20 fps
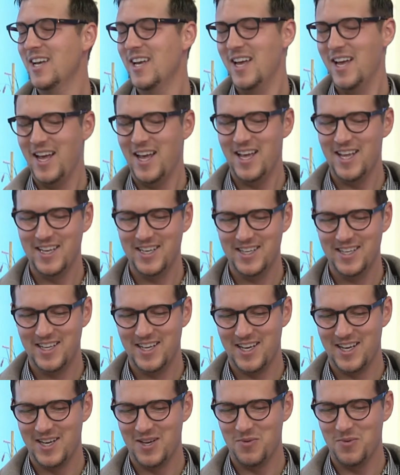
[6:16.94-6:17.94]
And
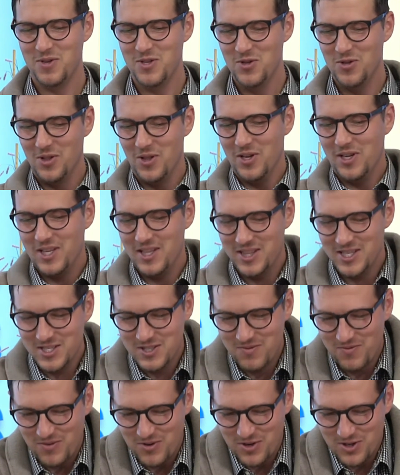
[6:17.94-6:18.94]
when you look at this
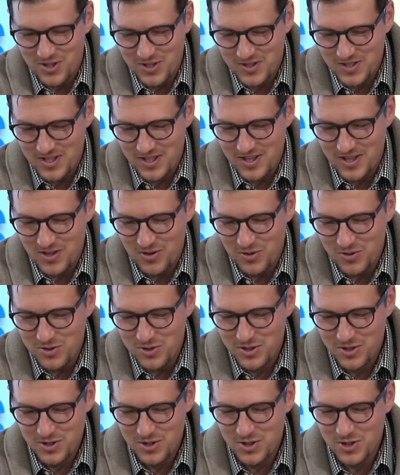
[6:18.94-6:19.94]
verse, those
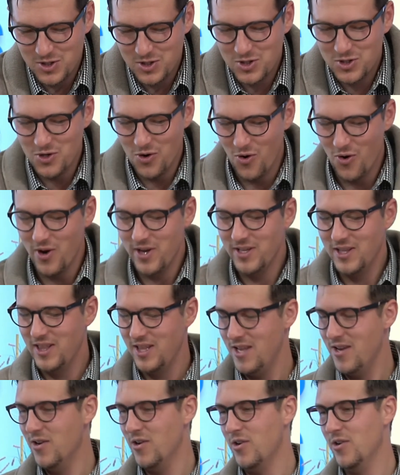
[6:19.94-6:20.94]
destroying
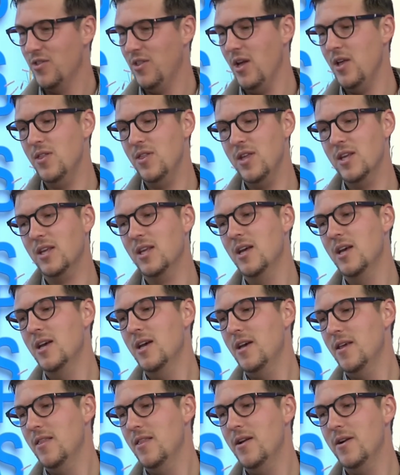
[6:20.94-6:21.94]
the earth, I think
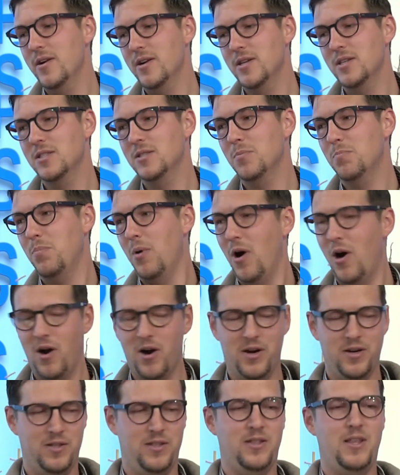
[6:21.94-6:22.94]
there is a
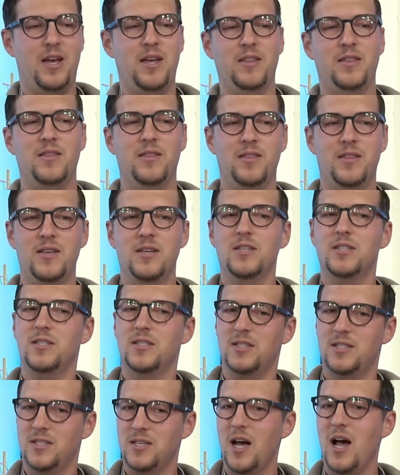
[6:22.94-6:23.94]
part that this
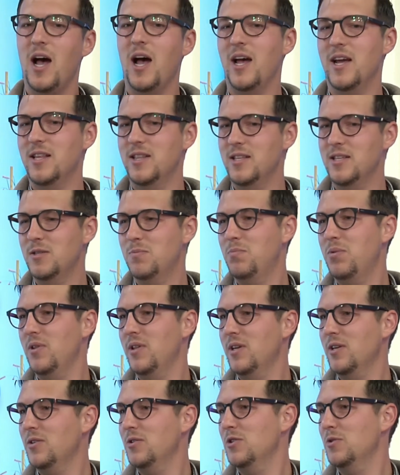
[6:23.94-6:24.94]
side, this
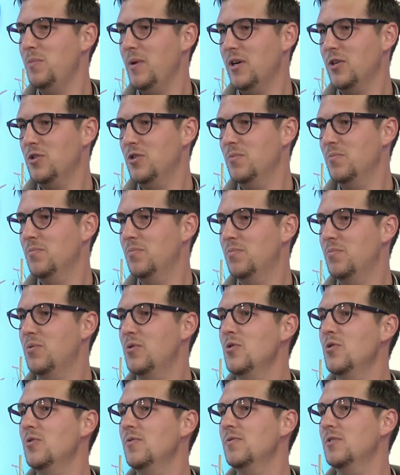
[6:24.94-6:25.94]
political spectrum,
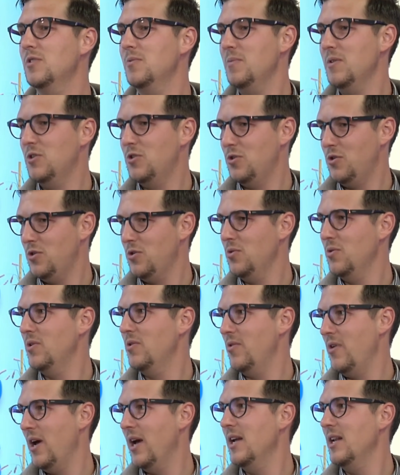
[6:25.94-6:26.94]
proves to be true
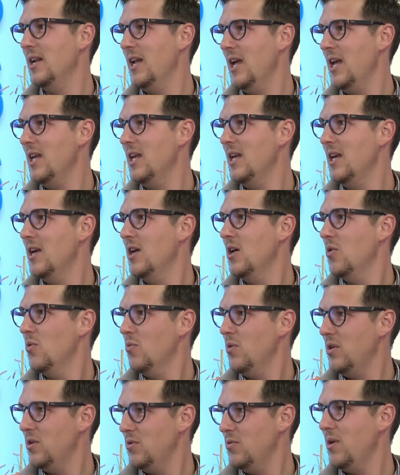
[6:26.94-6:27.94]
and right. Hey,
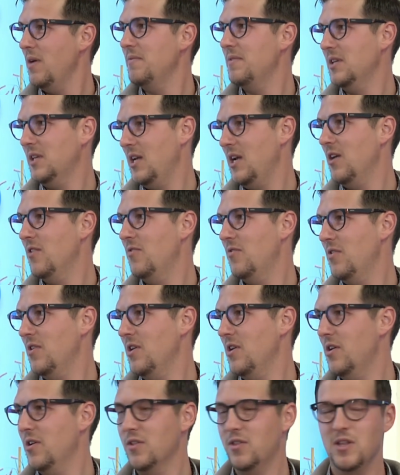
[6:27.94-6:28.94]
we do have to care for
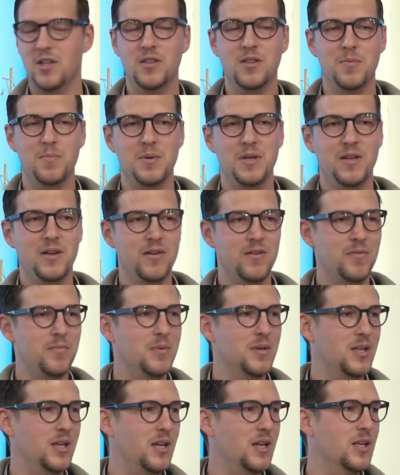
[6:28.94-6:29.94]
the earth. In the
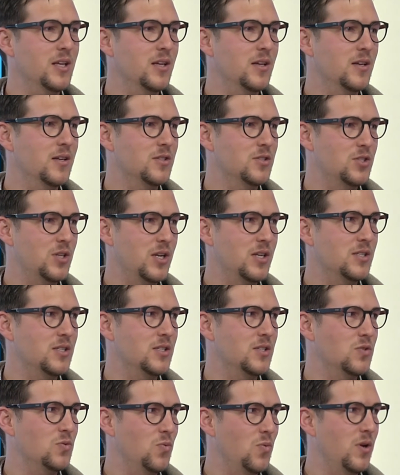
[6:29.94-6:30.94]
beginning,
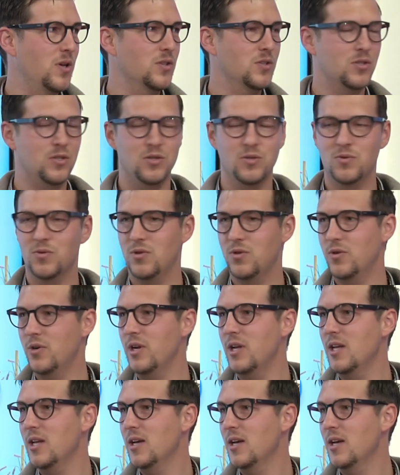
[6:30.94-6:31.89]
Genesis 1, 2, 3,